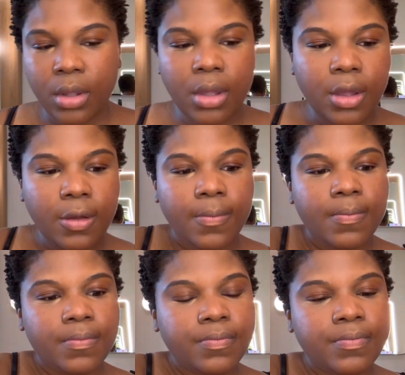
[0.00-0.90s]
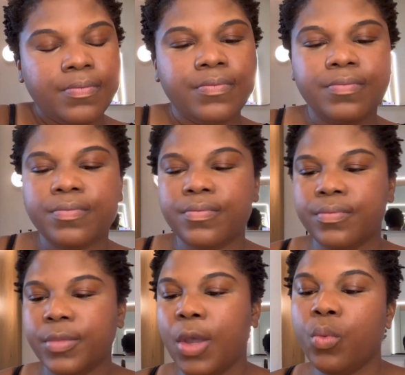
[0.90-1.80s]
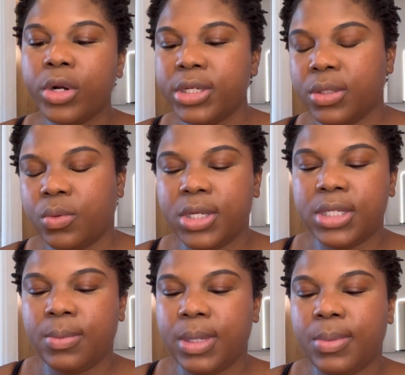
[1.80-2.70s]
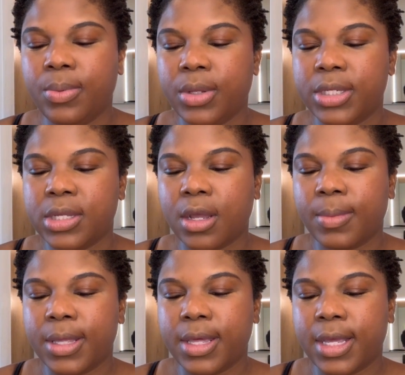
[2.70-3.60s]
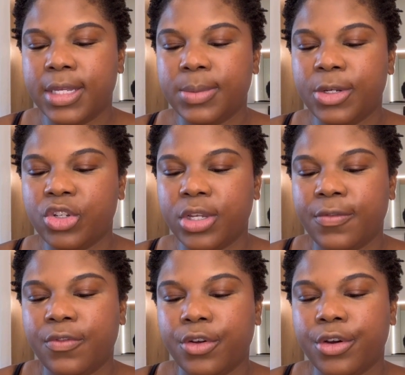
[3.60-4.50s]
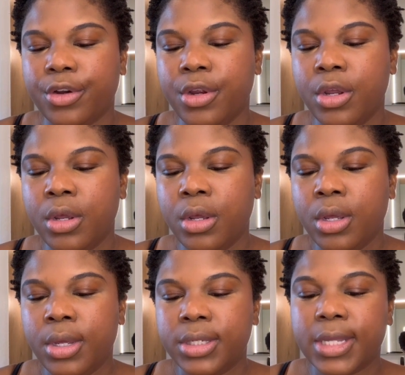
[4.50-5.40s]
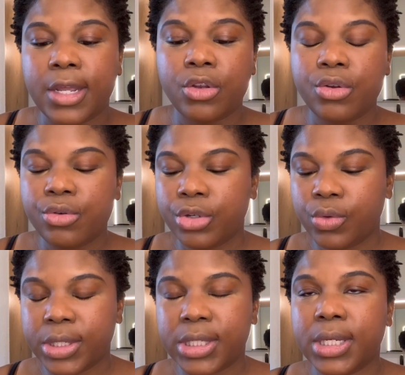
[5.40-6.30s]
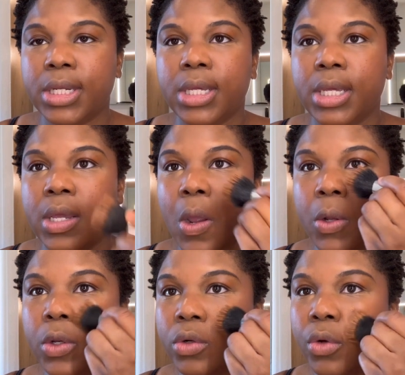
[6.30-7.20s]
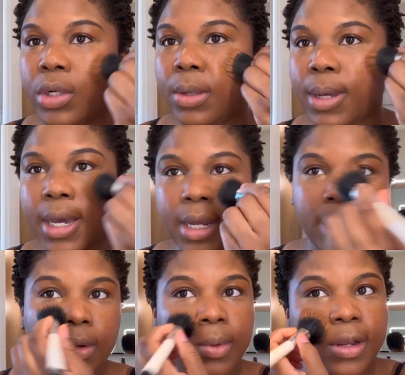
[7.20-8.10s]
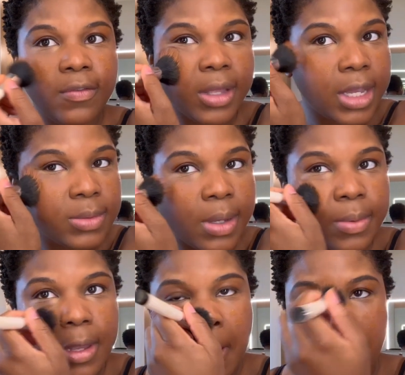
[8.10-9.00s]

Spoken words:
And what are some ways to meet people? Let's talk about that, especially if you're, say, new to a city, don't know anybody, or whatever the case might be.